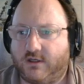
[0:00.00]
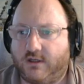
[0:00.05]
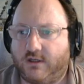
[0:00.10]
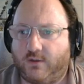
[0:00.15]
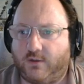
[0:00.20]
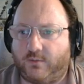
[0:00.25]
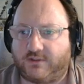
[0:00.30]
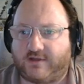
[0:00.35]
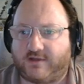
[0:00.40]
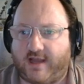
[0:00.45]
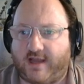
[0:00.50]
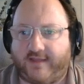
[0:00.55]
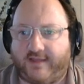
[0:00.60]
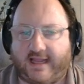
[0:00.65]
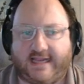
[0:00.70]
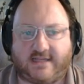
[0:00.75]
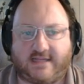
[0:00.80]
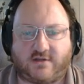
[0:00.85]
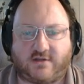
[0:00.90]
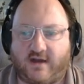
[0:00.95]
which how
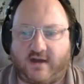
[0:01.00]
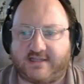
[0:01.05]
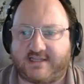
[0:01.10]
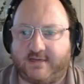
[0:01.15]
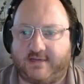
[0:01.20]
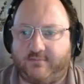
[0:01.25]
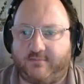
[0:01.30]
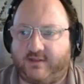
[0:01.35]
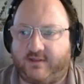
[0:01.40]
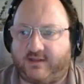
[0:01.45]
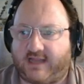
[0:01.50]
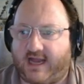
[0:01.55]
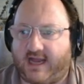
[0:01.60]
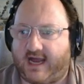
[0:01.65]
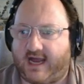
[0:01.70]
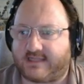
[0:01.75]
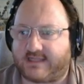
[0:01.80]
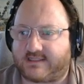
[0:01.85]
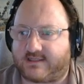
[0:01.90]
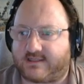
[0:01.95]
that it ties in with
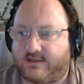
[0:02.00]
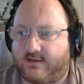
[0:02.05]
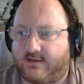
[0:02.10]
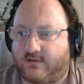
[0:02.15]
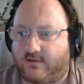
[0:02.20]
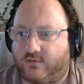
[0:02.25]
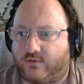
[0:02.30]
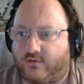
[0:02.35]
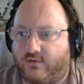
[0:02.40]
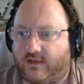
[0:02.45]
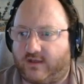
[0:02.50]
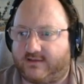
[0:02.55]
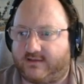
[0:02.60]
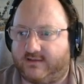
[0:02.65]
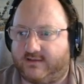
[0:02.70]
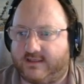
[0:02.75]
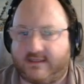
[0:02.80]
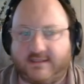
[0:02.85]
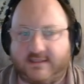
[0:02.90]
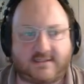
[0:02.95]
cards that look like
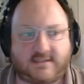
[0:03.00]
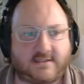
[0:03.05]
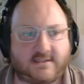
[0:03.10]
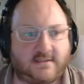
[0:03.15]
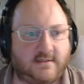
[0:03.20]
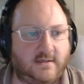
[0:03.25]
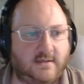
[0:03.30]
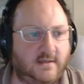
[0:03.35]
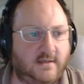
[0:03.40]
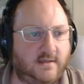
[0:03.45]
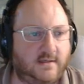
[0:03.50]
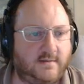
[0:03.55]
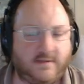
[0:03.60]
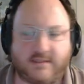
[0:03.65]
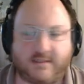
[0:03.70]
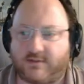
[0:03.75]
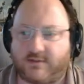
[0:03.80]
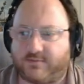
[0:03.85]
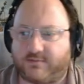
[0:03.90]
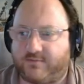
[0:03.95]
this.
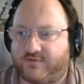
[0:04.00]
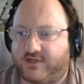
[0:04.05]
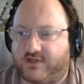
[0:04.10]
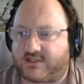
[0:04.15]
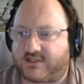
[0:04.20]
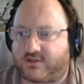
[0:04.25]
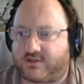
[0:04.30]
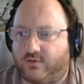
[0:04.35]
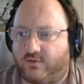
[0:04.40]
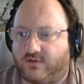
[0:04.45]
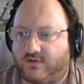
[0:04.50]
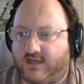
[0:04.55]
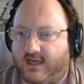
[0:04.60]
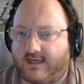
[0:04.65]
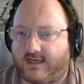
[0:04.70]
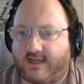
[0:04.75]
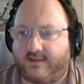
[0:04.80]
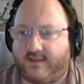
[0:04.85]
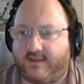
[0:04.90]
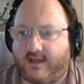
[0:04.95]
These ones we've just looked
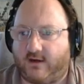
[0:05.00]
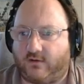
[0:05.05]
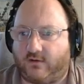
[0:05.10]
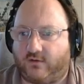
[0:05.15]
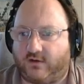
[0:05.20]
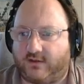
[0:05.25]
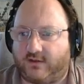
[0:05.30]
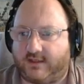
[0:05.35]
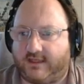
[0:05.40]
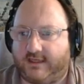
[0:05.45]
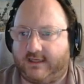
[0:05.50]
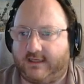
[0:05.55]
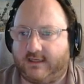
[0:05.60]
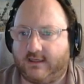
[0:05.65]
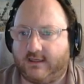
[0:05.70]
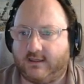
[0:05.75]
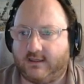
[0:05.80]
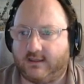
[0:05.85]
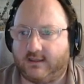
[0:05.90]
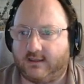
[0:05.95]
at, and then I'll look at the
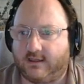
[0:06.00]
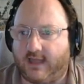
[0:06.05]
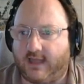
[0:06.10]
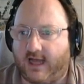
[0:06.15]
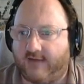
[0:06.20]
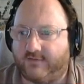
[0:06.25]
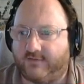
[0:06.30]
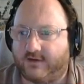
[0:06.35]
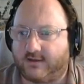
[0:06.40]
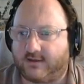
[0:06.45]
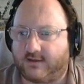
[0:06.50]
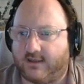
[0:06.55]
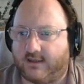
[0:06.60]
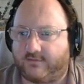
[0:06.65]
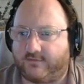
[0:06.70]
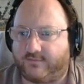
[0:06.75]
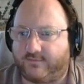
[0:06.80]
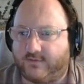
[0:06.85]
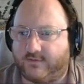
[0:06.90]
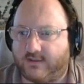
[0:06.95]
Lava
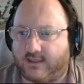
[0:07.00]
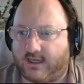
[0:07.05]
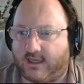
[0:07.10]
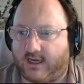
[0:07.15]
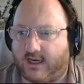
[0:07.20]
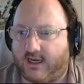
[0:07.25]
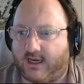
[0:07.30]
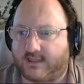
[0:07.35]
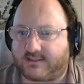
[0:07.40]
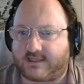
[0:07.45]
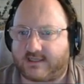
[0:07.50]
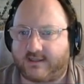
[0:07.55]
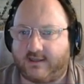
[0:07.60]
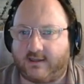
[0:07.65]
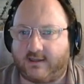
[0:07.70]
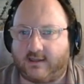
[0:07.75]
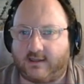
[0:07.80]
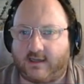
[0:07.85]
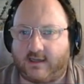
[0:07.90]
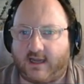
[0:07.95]
and cards, and
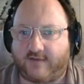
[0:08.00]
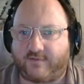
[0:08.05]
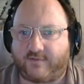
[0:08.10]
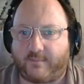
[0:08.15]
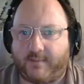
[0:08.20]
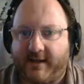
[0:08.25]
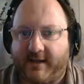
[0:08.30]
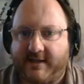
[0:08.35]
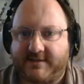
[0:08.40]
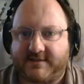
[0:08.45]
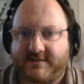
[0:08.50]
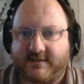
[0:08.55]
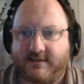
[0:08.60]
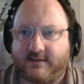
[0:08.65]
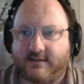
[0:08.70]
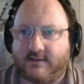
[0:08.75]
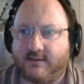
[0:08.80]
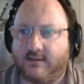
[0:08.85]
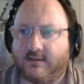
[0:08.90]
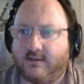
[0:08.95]
then the
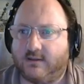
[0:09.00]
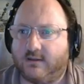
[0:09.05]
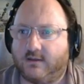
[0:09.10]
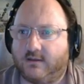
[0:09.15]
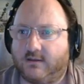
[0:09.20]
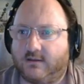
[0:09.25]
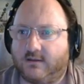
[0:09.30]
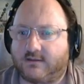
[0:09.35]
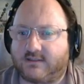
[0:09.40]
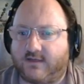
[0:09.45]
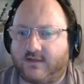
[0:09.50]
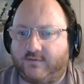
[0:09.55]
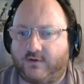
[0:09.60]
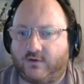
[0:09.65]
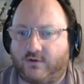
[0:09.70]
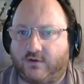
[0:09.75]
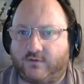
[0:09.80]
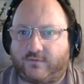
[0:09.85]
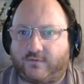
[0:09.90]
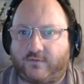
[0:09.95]
Lavamancer. Let's have a
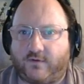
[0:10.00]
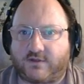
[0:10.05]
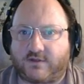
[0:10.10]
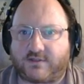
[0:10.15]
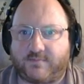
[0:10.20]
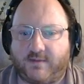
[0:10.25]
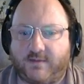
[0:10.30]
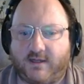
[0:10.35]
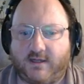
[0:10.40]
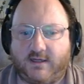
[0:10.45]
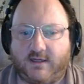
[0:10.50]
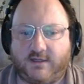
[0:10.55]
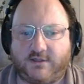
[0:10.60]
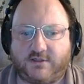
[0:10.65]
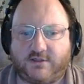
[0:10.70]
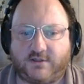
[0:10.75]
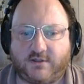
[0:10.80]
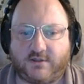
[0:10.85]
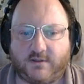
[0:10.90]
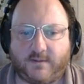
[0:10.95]
look at Frost
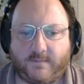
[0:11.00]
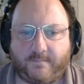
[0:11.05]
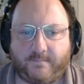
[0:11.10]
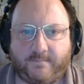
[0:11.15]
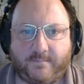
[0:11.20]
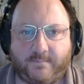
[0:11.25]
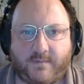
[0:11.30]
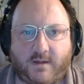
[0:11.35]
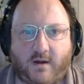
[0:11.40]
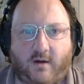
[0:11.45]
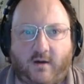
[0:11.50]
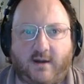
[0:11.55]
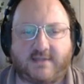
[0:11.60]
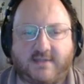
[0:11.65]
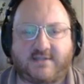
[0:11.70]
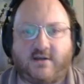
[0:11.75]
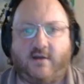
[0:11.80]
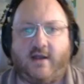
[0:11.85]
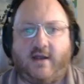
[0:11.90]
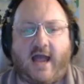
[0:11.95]
Mage. All
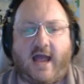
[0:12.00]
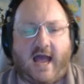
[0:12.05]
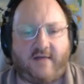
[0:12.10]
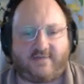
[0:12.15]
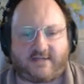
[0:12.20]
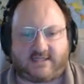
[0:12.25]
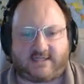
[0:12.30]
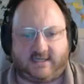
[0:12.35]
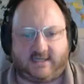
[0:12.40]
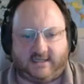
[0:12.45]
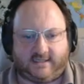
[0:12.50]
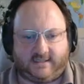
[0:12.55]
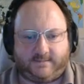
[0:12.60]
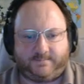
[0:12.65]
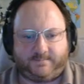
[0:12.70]
right, so Avatar,